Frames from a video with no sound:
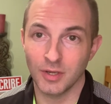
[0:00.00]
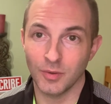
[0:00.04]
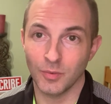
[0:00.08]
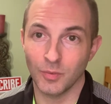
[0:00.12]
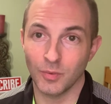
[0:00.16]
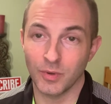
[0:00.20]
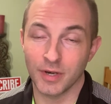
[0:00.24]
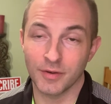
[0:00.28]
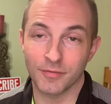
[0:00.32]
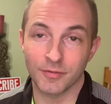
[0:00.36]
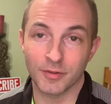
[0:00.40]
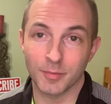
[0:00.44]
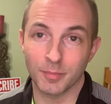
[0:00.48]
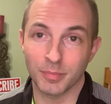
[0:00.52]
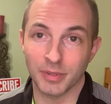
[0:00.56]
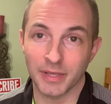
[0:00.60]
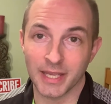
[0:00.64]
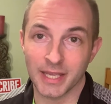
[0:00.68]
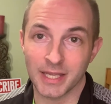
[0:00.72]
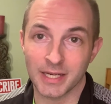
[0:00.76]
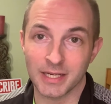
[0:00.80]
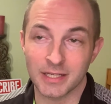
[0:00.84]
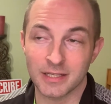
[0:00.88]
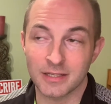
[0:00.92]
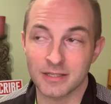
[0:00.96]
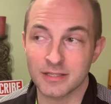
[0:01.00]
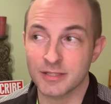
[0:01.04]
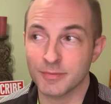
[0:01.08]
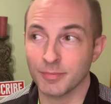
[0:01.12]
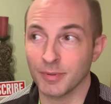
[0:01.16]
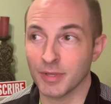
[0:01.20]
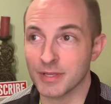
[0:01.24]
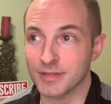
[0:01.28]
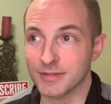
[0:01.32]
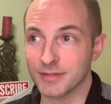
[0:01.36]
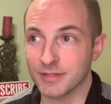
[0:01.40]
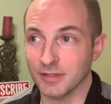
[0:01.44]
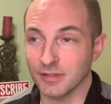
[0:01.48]
whatever the plan is,
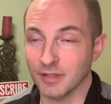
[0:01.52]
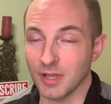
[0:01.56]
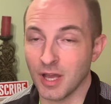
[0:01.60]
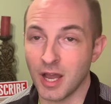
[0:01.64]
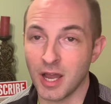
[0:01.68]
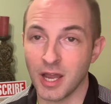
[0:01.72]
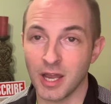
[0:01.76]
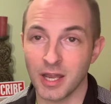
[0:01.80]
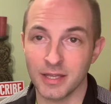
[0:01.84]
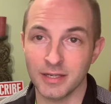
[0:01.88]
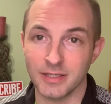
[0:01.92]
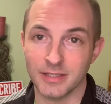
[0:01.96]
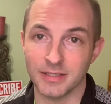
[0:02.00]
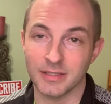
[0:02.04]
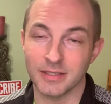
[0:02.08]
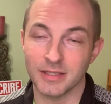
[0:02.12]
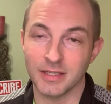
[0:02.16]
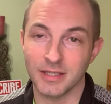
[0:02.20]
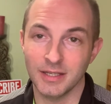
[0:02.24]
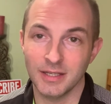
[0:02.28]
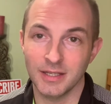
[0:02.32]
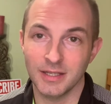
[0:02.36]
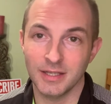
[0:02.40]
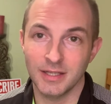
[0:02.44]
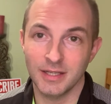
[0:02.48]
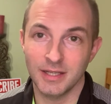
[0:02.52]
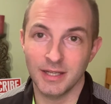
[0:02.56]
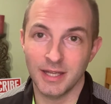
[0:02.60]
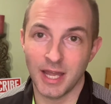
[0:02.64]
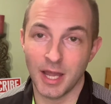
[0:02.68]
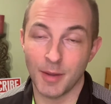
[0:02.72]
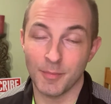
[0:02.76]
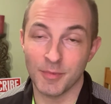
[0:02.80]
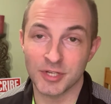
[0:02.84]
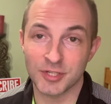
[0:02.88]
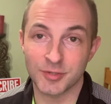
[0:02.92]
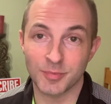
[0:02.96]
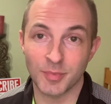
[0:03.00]
plus the lot, and
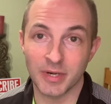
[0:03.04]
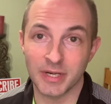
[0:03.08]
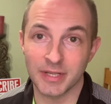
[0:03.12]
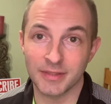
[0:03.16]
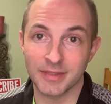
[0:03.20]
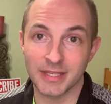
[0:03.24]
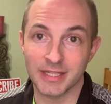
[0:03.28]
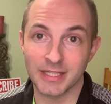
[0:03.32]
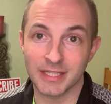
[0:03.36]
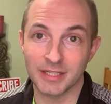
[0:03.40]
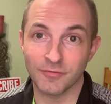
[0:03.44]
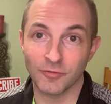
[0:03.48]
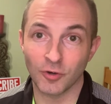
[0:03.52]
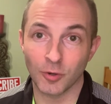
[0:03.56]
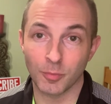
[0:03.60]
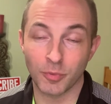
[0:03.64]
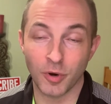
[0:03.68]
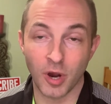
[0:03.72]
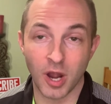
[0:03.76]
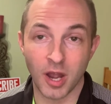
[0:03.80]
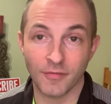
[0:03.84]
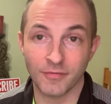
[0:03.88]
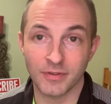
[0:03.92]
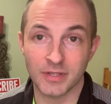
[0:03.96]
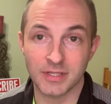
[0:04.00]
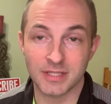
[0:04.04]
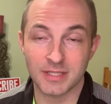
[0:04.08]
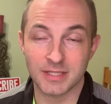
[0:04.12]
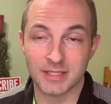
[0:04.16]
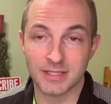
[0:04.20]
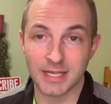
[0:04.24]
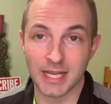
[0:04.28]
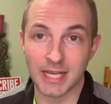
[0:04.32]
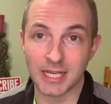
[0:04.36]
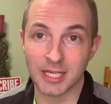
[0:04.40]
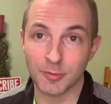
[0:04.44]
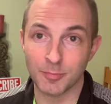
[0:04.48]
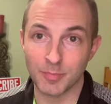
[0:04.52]
how much money they need for profit to
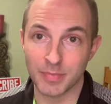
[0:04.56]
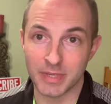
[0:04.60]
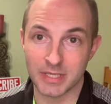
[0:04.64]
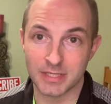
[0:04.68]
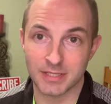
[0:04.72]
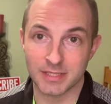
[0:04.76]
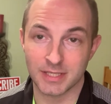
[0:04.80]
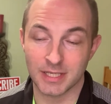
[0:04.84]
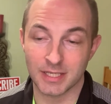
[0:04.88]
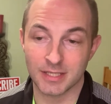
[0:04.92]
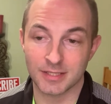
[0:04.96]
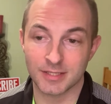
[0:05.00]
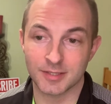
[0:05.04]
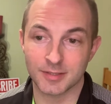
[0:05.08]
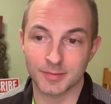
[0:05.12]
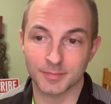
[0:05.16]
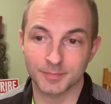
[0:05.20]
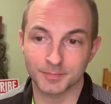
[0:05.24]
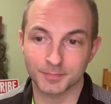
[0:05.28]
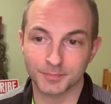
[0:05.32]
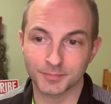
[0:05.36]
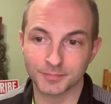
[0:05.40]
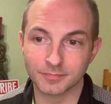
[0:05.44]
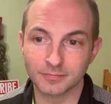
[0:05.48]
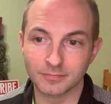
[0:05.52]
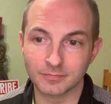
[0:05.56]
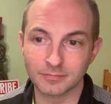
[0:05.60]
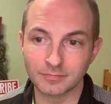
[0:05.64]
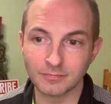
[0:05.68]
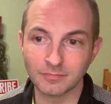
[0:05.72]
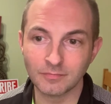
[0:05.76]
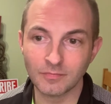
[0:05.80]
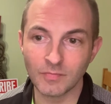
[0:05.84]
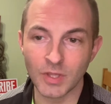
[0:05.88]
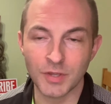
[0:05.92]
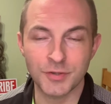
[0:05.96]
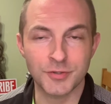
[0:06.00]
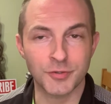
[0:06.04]
stay in business.
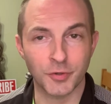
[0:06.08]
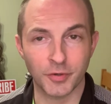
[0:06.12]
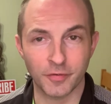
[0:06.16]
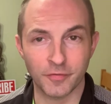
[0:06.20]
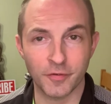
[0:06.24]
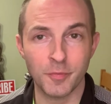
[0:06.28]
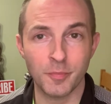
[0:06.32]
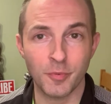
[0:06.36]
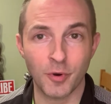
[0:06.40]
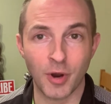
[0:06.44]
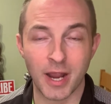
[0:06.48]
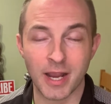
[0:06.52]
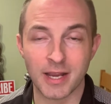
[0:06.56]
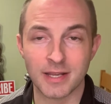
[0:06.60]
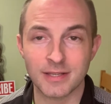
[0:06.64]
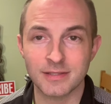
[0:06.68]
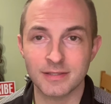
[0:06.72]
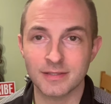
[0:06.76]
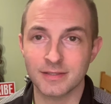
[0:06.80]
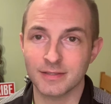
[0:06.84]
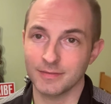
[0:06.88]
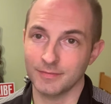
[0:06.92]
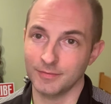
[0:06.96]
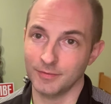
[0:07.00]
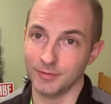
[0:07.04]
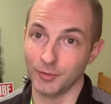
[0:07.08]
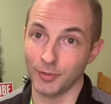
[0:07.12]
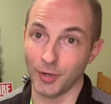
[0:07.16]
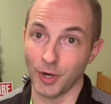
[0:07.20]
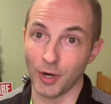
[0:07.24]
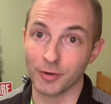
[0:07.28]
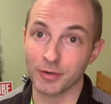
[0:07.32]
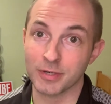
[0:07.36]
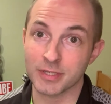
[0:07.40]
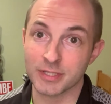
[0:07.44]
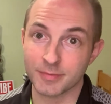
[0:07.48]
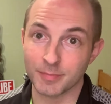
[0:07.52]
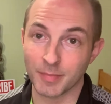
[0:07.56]
So you have your price, your
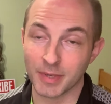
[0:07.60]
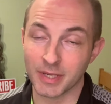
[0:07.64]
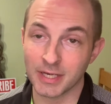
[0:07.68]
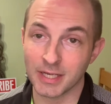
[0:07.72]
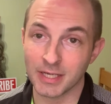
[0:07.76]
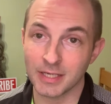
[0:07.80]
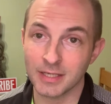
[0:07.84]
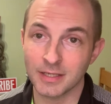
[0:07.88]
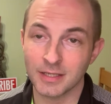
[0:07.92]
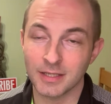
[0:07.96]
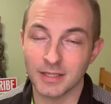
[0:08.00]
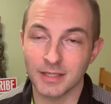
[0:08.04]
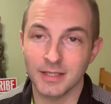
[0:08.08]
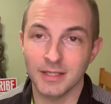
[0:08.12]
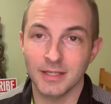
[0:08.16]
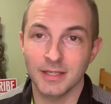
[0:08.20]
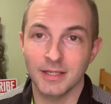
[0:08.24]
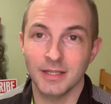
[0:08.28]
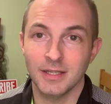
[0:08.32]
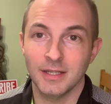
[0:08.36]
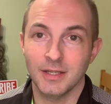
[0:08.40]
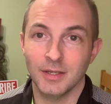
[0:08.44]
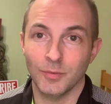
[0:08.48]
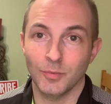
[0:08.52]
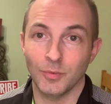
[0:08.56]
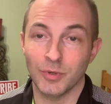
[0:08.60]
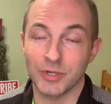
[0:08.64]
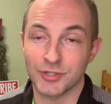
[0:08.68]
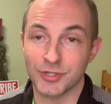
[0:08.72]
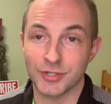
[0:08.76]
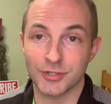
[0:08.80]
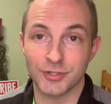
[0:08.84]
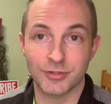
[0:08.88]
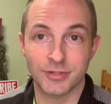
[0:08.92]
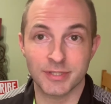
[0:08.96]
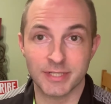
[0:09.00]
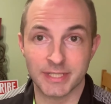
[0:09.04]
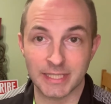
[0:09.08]
earnest money, which
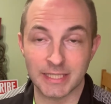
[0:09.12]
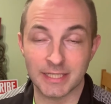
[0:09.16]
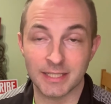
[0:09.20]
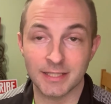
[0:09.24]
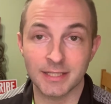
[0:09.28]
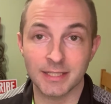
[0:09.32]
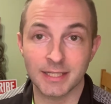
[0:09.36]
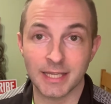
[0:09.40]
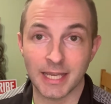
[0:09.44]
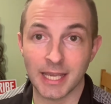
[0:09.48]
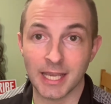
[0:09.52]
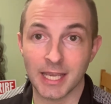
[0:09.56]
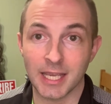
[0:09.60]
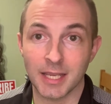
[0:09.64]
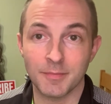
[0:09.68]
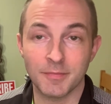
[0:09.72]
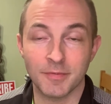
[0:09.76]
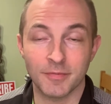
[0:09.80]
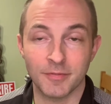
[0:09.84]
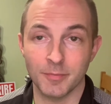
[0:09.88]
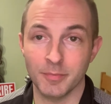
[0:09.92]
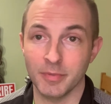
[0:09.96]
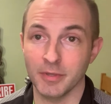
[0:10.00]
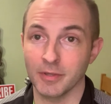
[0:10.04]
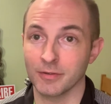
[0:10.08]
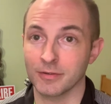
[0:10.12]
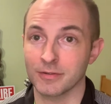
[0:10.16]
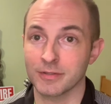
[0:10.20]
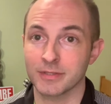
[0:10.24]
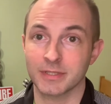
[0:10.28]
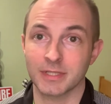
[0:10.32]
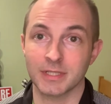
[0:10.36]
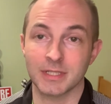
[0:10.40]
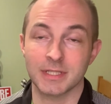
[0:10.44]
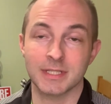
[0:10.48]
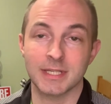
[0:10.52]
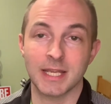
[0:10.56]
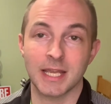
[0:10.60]
is your skin in the game. If the builder
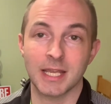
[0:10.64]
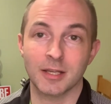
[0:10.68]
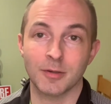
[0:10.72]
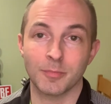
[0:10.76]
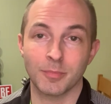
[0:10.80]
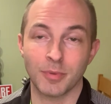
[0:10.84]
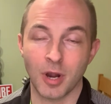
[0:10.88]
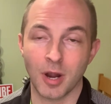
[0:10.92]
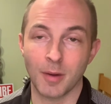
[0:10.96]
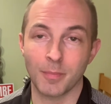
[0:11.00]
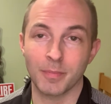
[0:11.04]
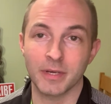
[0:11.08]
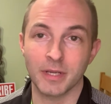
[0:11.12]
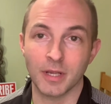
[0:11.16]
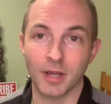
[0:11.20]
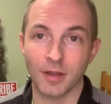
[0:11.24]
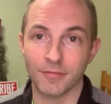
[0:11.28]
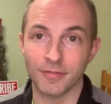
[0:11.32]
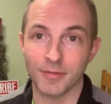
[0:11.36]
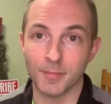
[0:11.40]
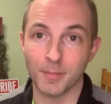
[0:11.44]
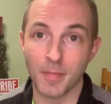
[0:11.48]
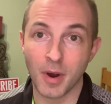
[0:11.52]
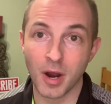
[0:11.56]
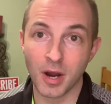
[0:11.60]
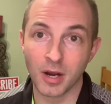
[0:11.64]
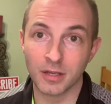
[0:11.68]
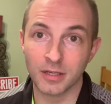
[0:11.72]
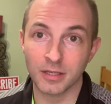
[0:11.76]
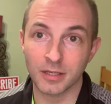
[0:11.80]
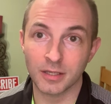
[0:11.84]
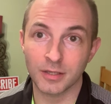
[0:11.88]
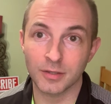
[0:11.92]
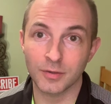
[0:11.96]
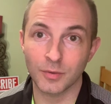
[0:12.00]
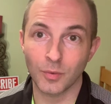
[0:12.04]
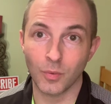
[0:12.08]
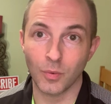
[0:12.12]
is going to take a property off the
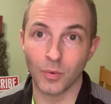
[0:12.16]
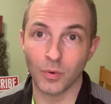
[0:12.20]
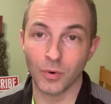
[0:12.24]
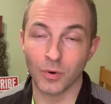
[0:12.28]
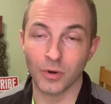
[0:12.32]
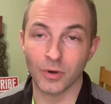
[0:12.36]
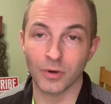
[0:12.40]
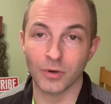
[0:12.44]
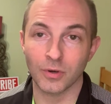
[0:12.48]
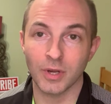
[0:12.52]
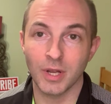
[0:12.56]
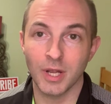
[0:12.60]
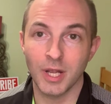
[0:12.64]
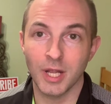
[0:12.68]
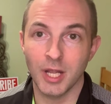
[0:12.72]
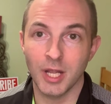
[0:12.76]
market or